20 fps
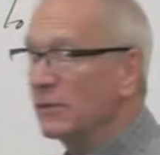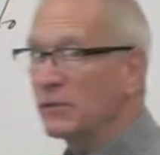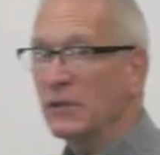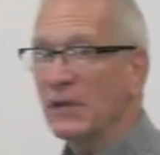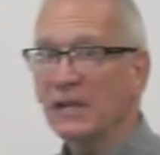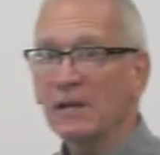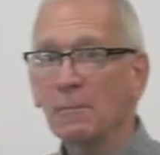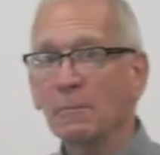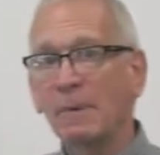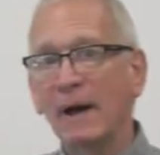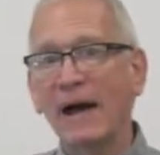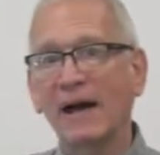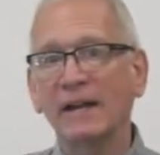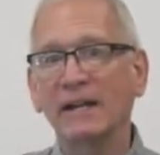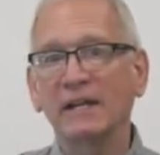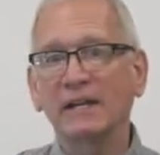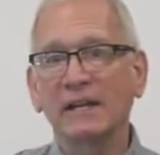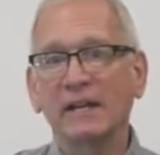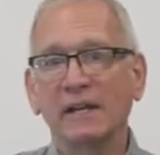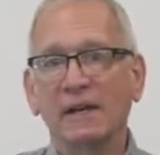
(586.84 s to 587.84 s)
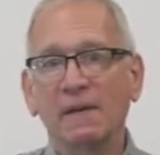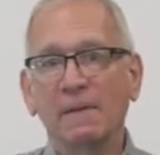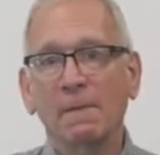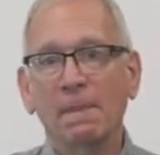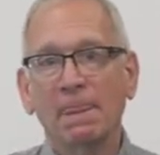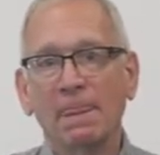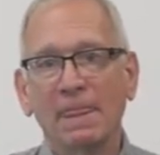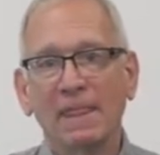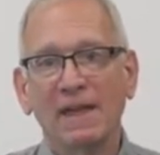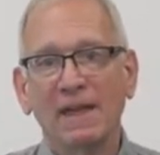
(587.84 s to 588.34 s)
you think about it,
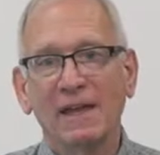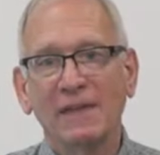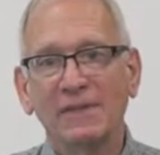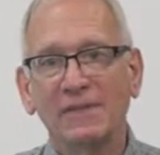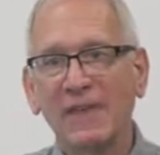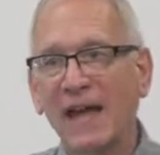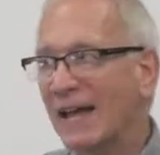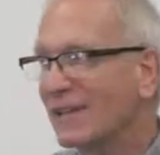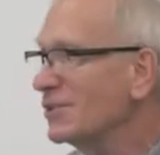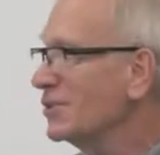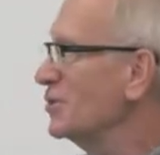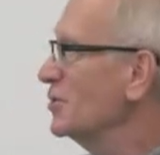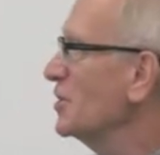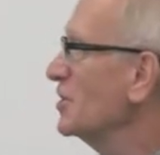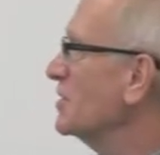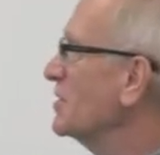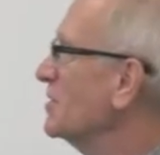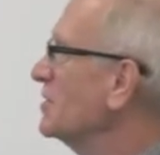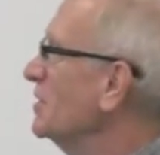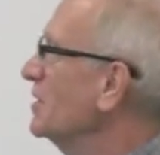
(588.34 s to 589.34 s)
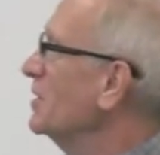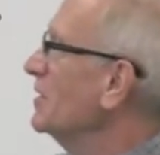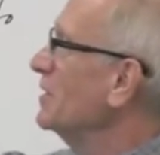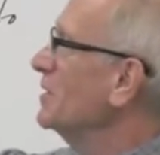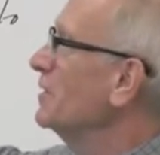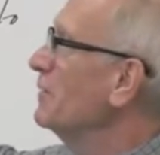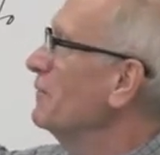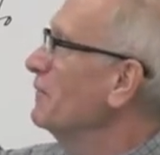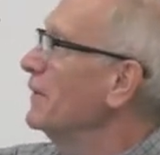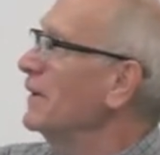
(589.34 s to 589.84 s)
that's just
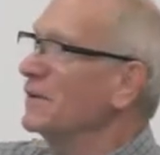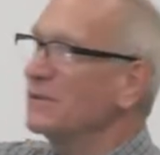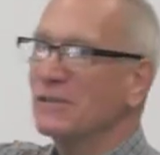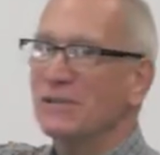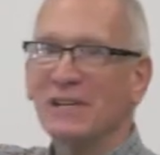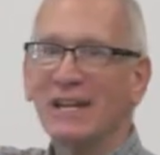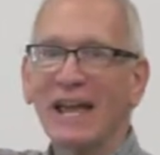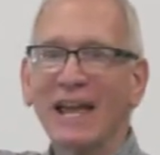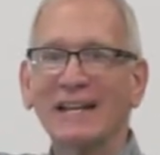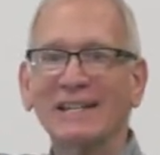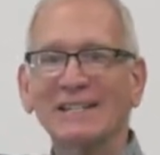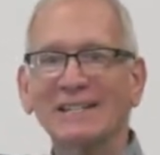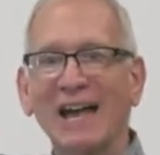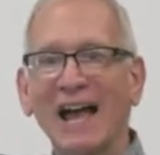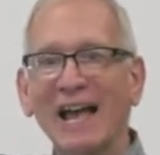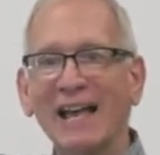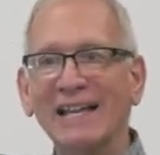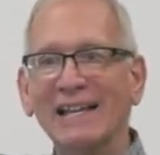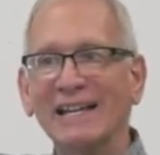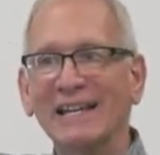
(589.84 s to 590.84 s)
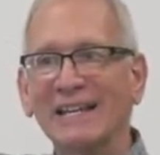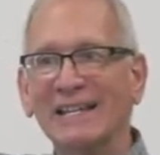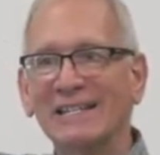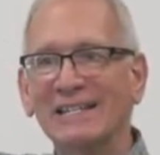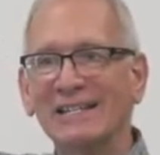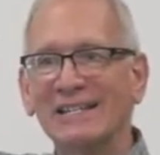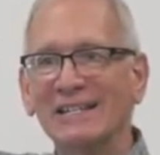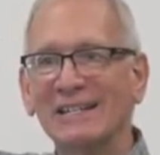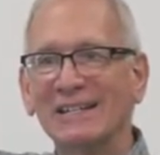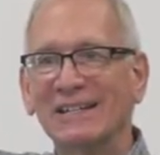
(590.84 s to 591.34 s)
fears and
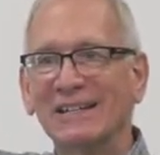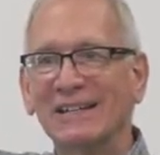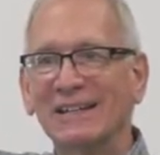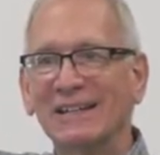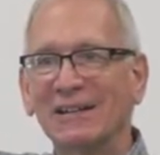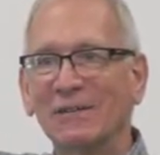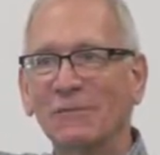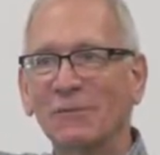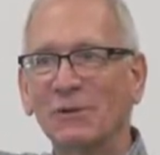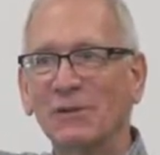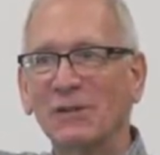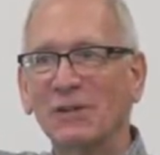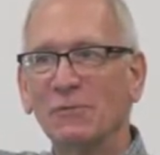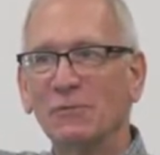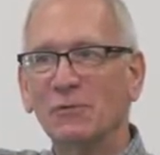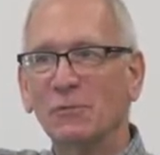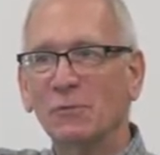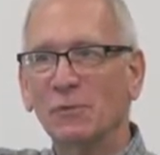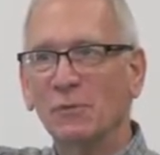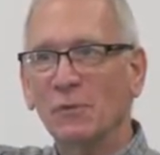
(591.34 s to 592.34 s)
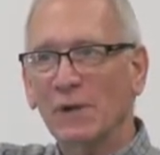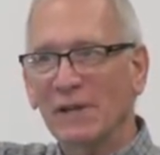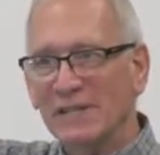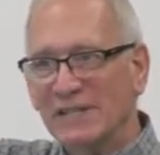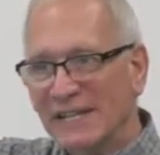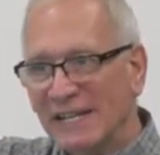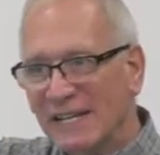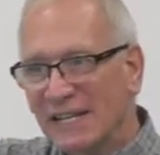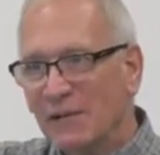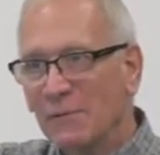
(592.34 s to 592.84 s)
anxieties,
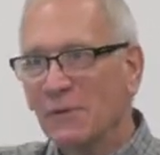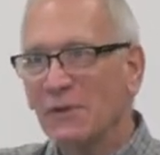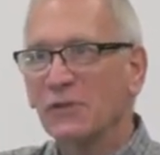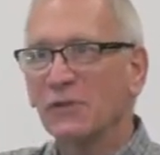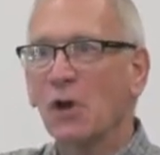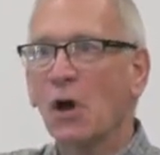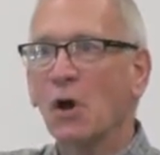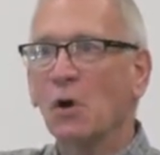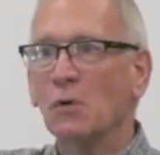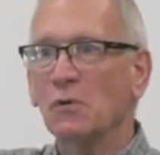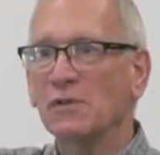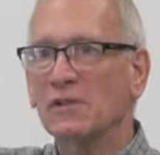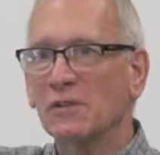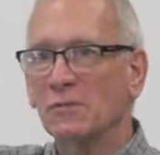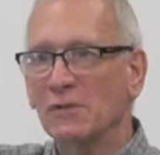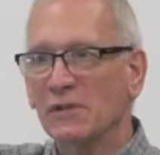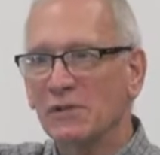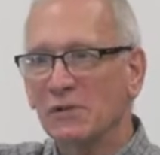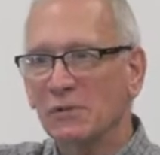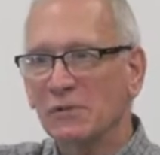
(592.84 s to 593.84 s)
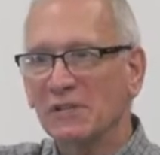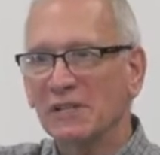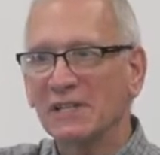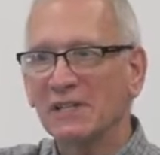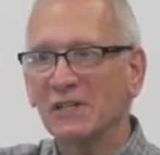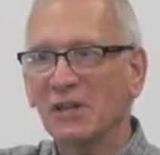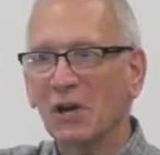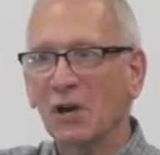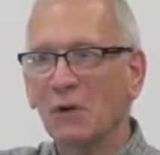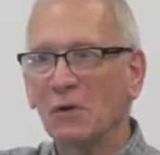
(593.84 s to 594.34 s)
dealing with those and
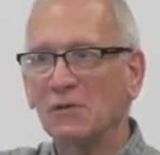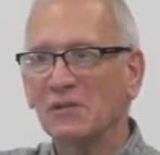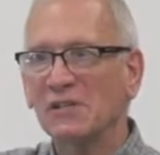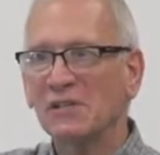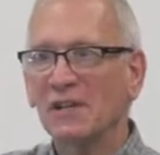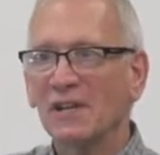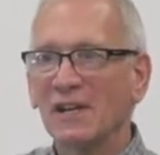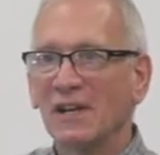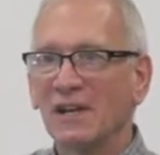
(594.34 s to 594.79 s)
reducing those